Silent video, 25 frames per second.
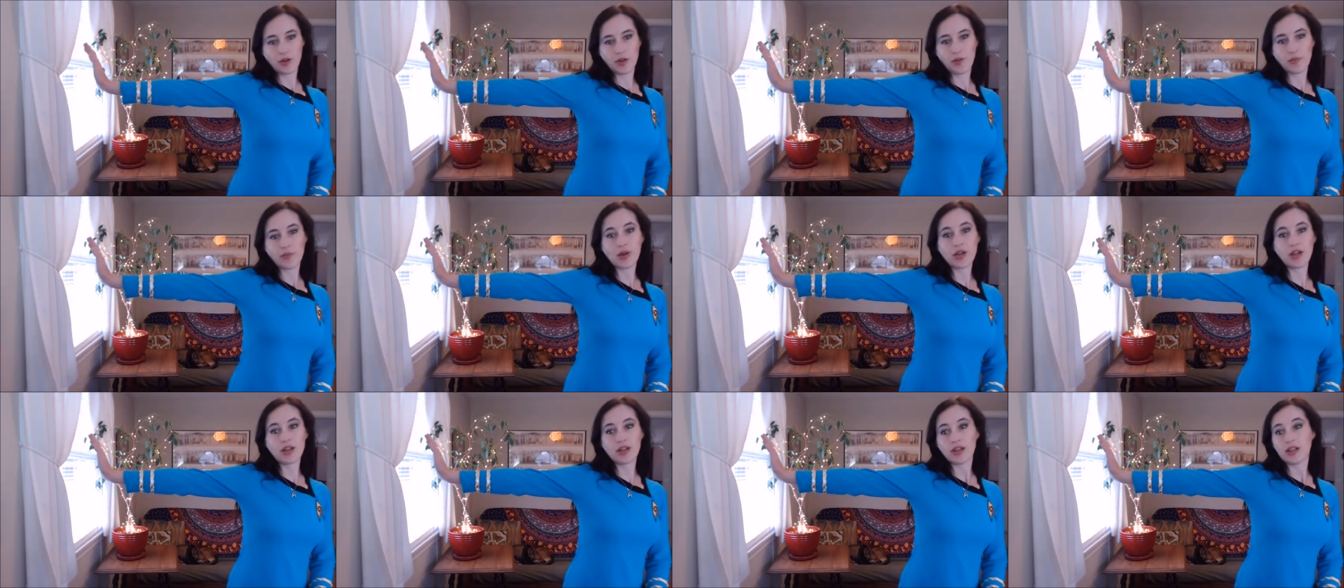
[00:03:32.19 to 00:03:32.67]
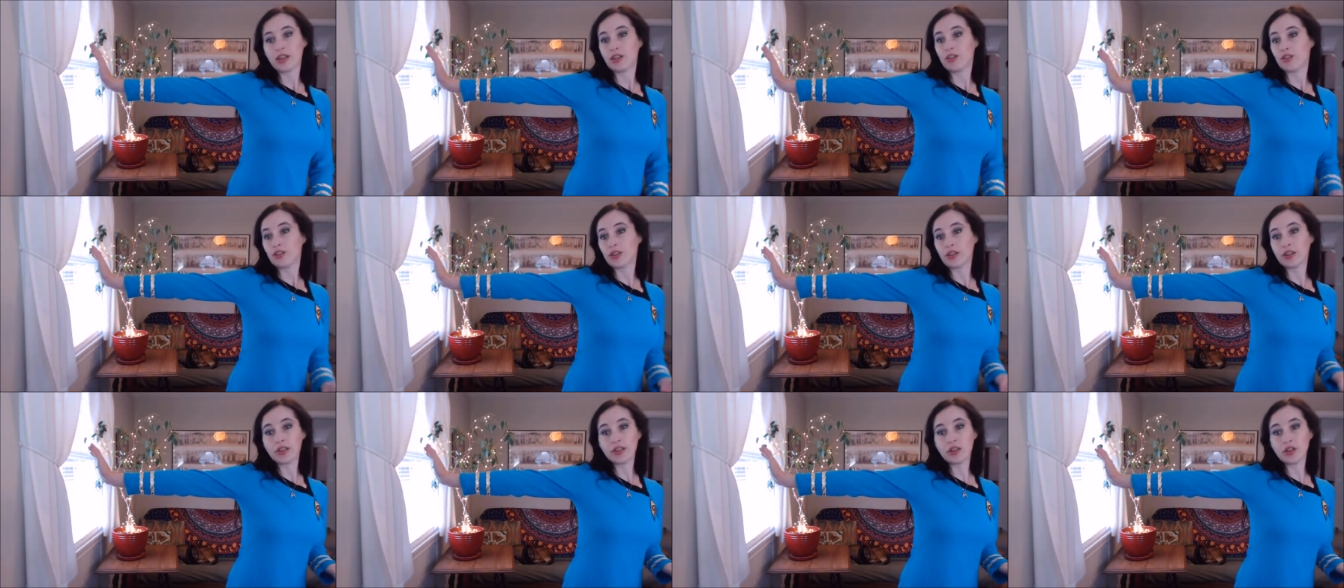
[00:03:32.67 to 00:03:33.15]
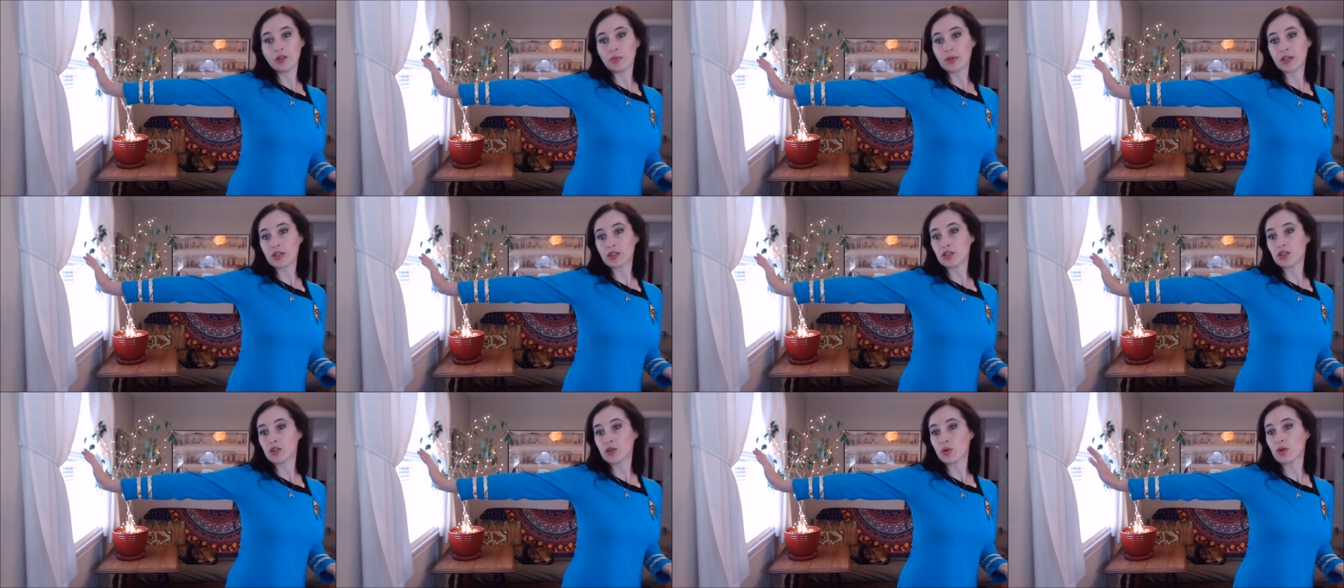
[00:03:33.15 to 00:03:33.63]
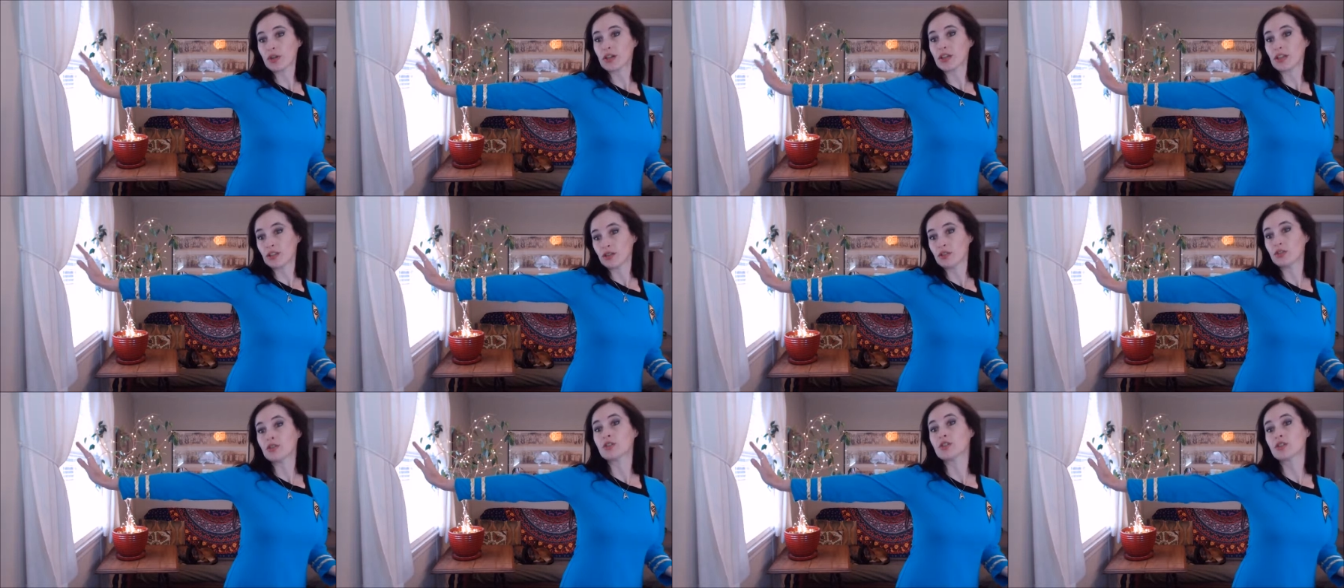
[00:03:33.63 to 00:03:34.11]
but it's a little bit short
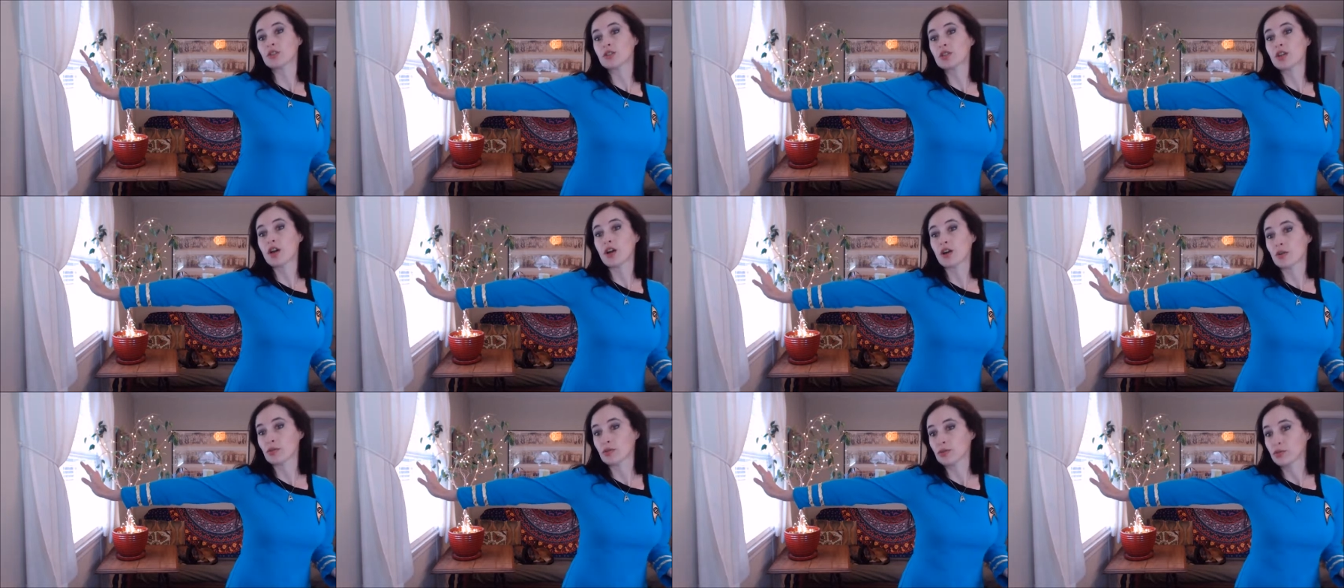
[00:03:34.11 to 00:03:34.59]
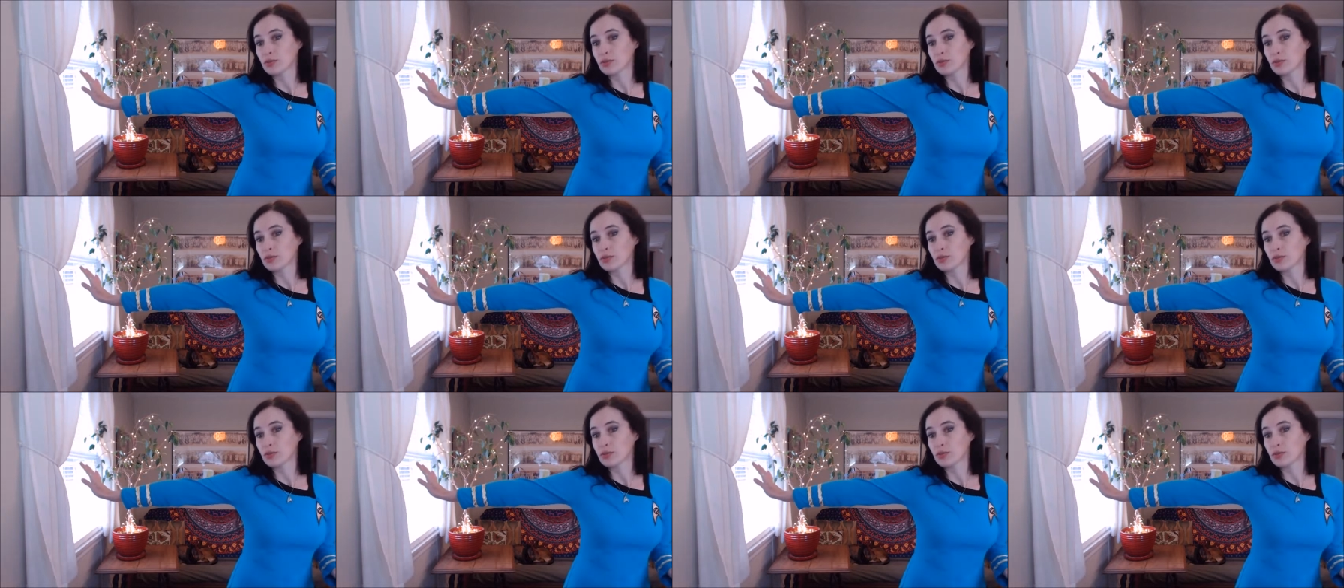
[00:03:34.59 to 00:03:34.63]
in the show.